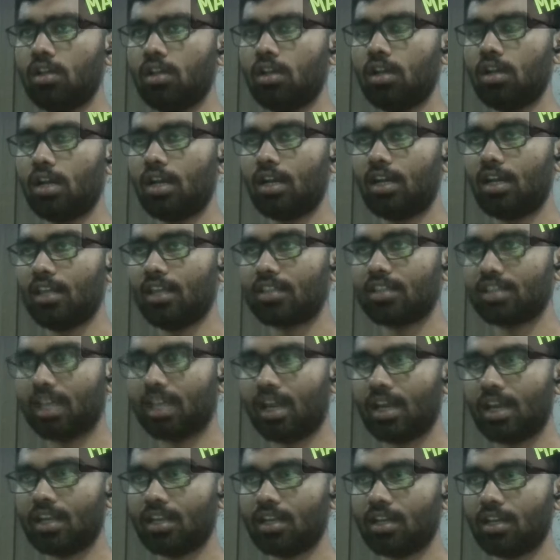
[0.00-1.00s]
a
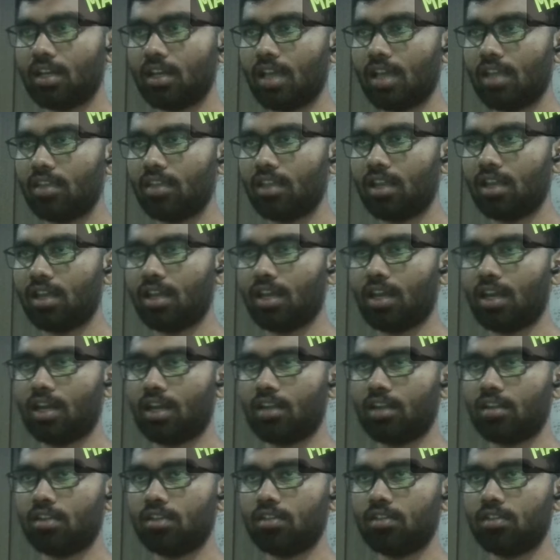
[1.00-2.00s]
disconnect and then a
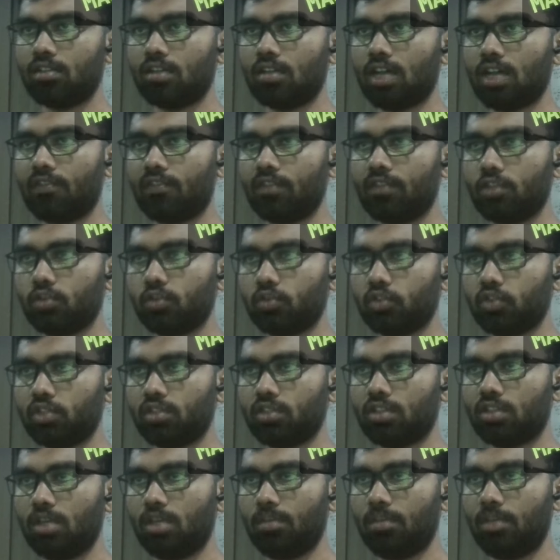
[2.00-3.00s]
connect after
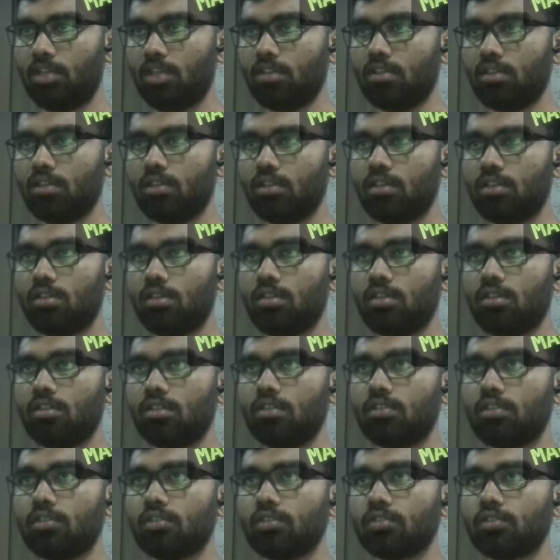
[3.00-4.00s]
switching the DB.
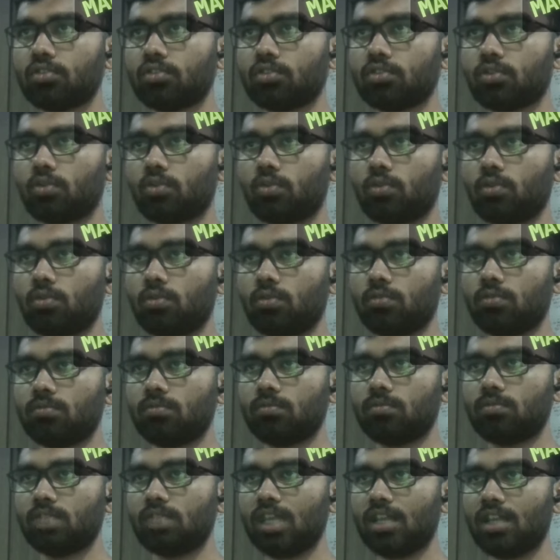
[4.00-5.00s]
So
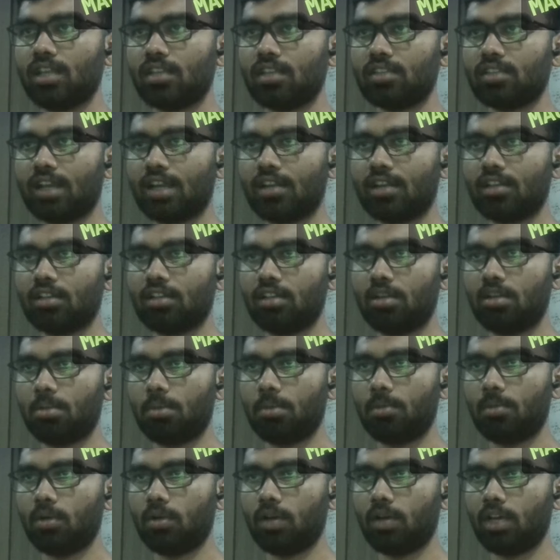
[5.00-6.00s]
yeah, that's that.
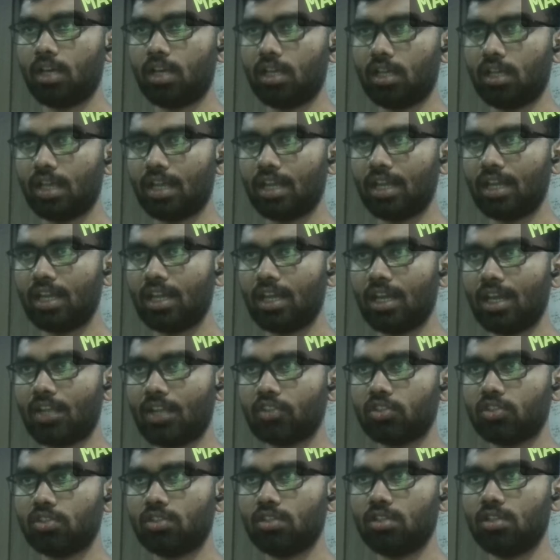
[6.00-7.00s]
Remember to get a
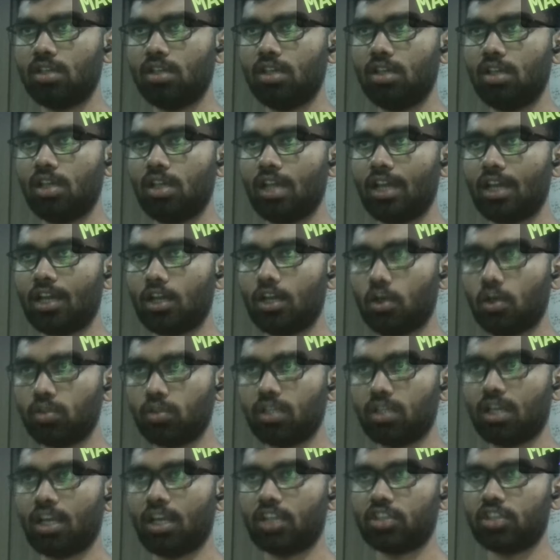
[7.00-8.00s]
connection and
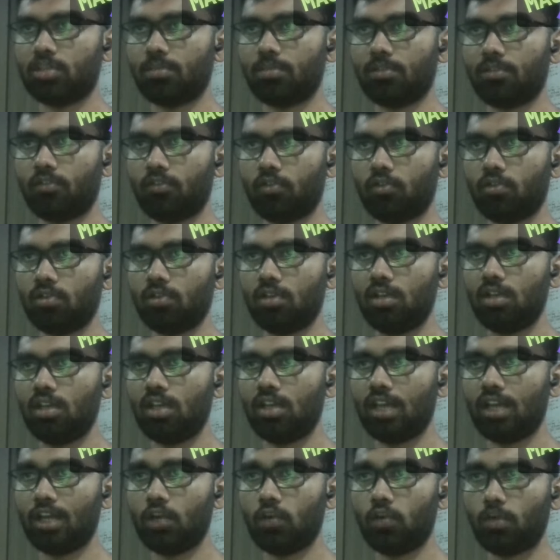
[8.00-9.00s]
close the connection before,
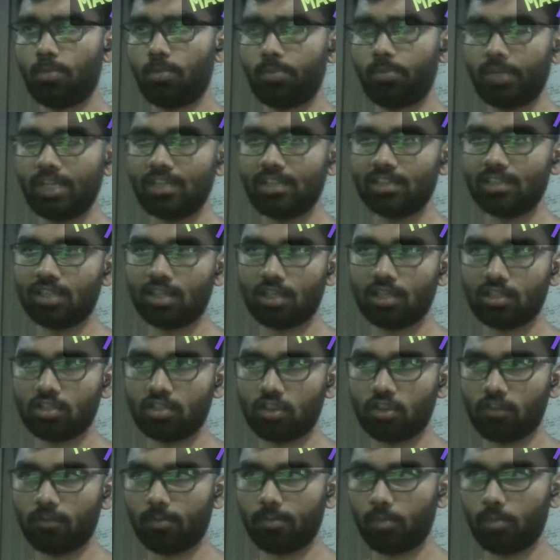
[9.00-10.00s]
and do a pre-sync
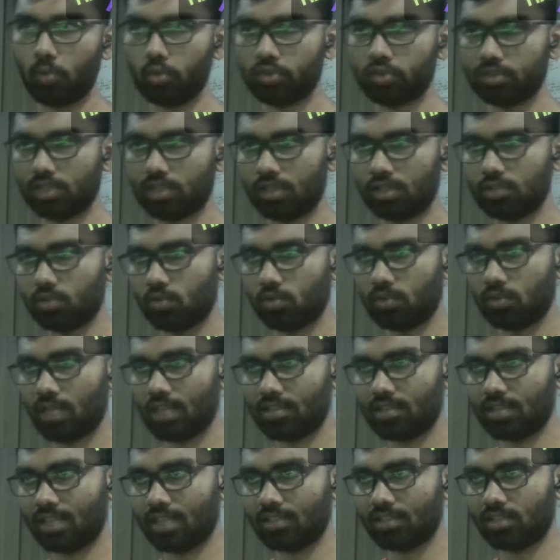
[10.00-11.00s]
instead of a post-sync. So
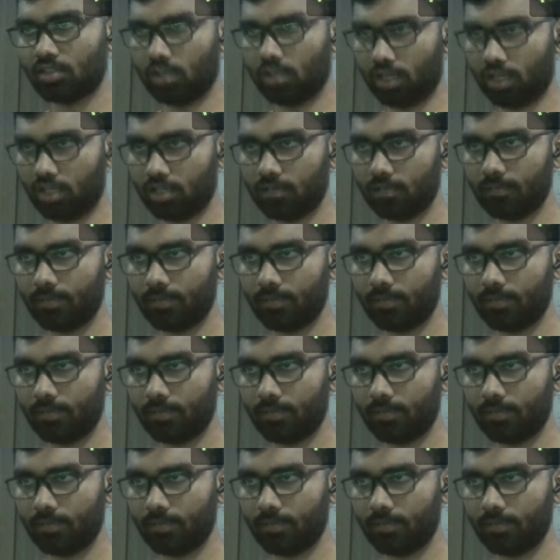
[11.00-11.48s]
that's the trick.